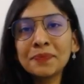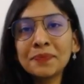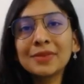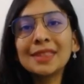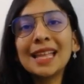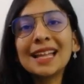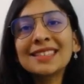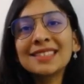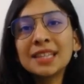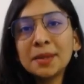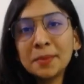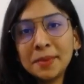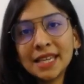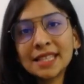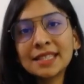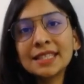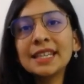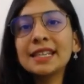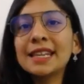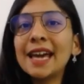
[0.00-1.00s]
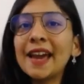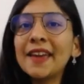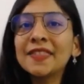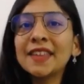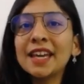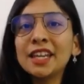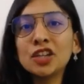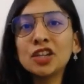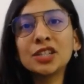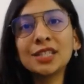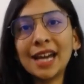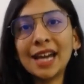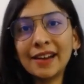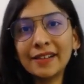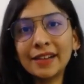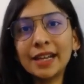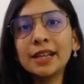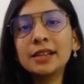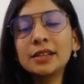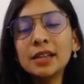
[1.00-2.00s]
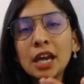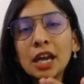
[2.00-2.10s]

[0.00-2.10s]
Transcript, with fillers: that's CBSE 9th and your target